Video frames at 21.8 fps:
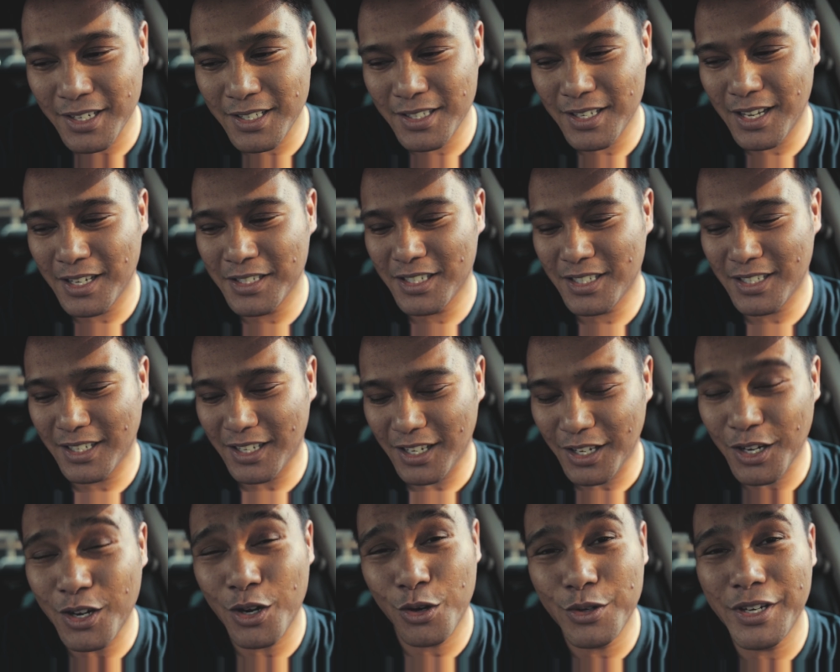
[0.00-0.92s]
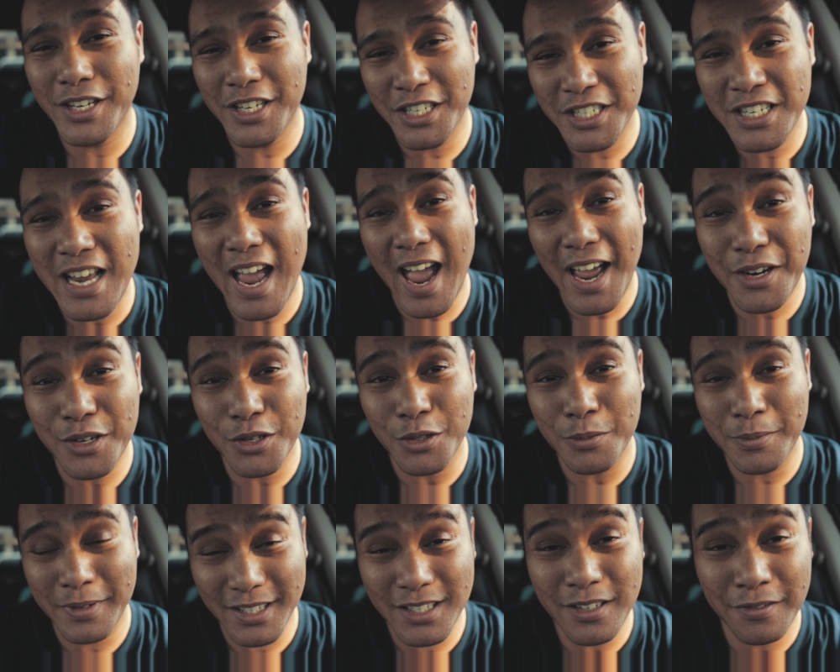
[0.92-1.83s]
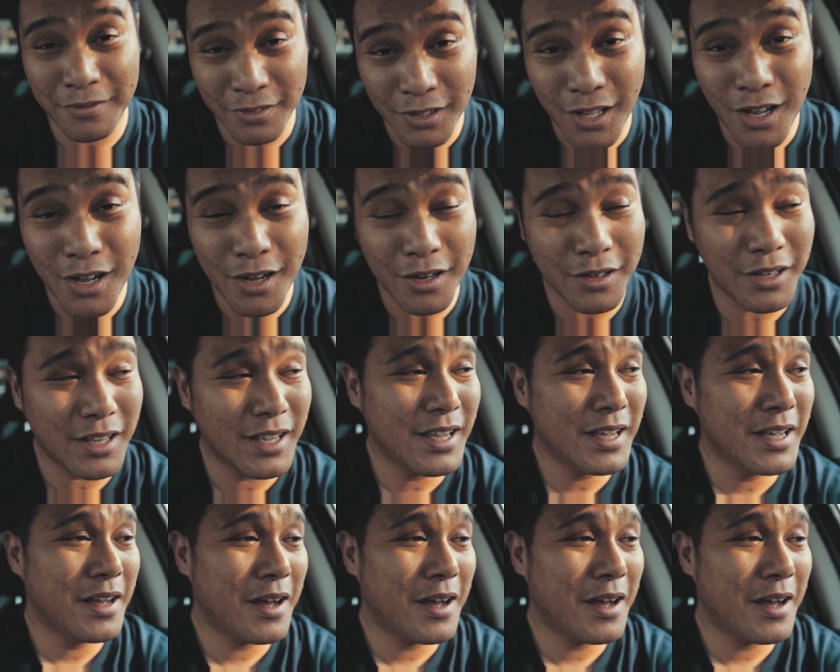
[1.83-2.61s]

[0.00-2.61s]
It's not just like a coding channel, but it's a vlog.